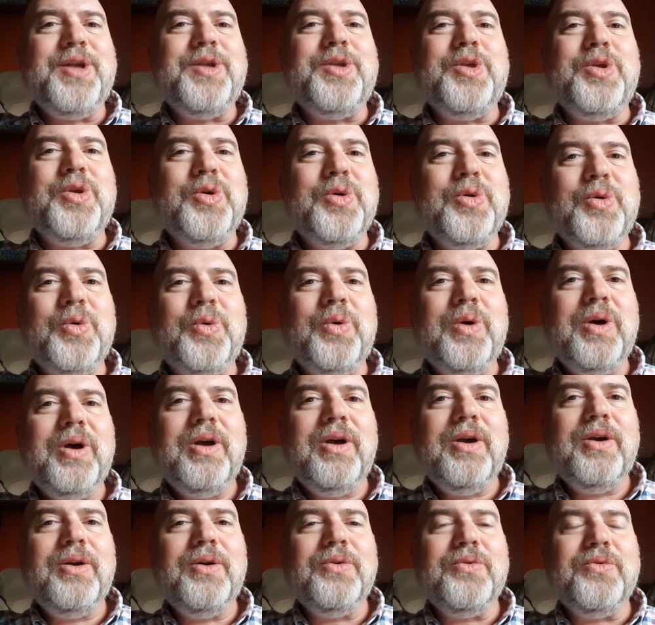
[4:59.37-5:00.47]
you
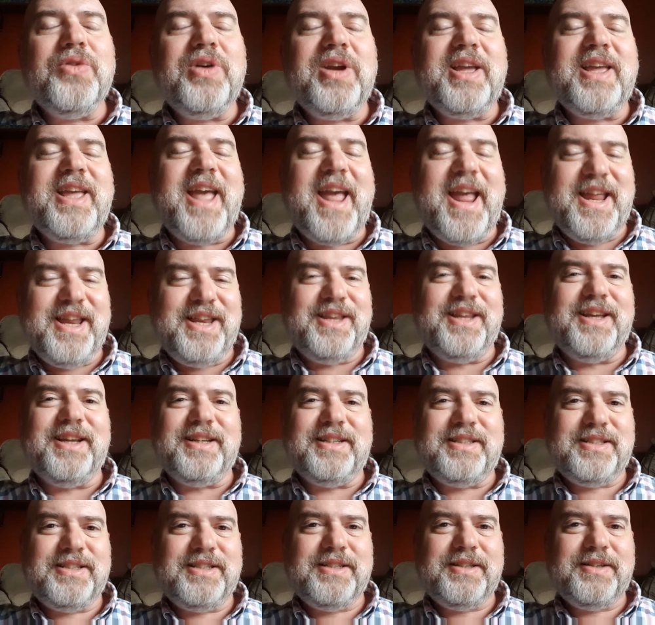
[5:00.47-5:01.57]
regained
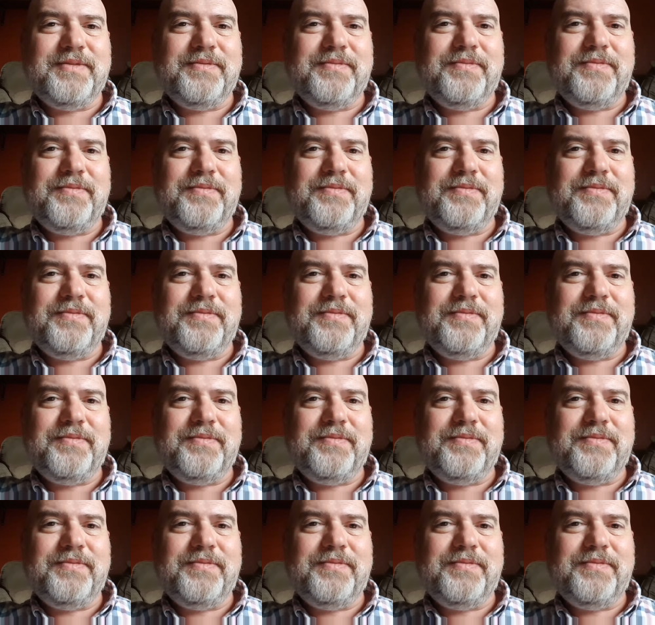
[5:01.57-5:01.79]
it.